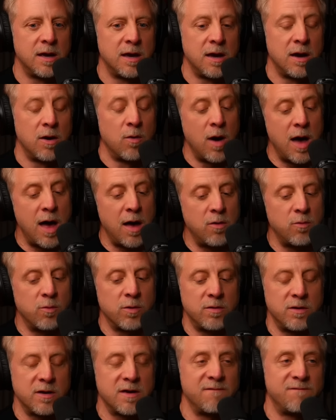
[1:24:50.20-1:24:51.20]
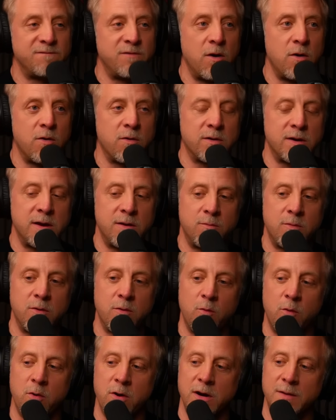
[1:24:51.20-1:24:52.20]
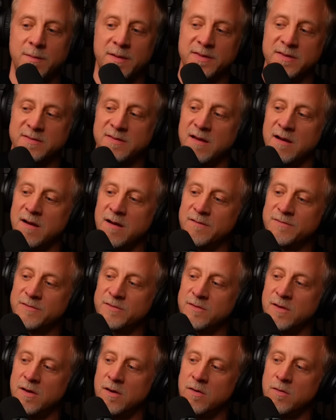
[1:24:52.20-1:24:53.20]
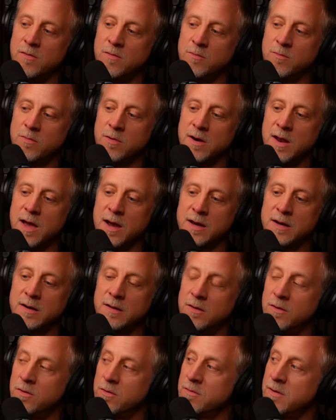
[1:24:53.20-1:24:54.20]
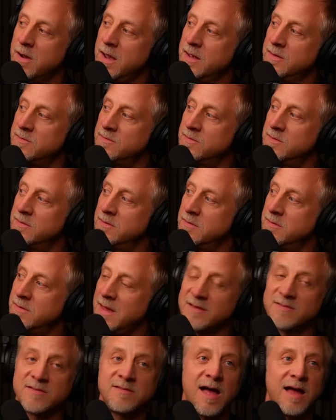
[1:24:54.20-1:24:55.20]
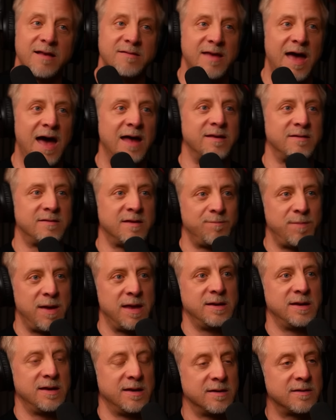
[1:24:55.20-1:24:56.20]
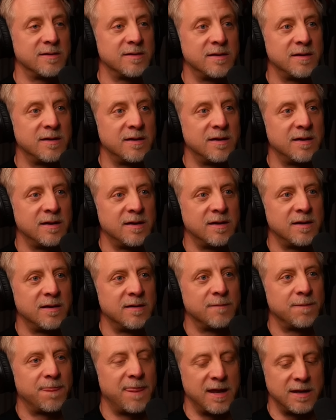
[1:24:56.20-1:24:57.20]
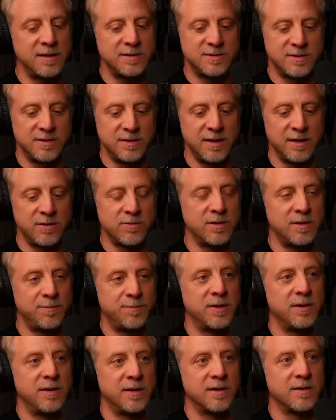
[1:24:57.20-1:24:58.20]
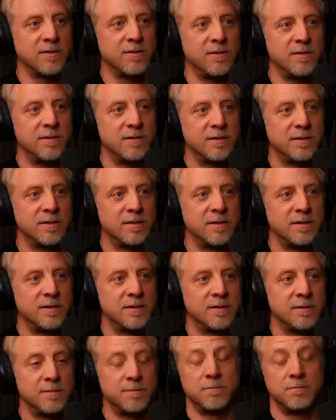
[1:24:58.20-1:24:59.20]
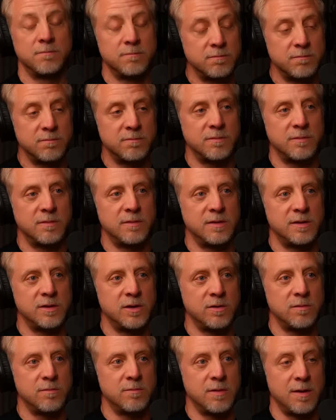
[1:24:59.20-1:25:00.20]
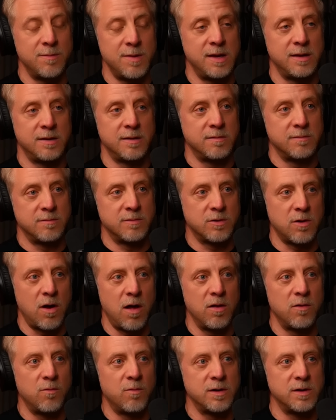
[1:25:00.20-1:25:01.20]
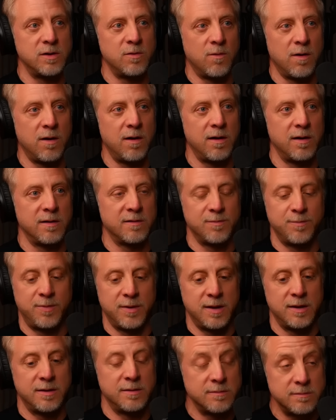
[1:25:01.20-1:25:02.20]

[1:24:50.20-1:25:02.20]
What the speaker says: well, we're looking forward and we're worried about the tariffs, so we're not going to lower rates. That's not data dependent. That is literally political. I mean, call it what you want, but.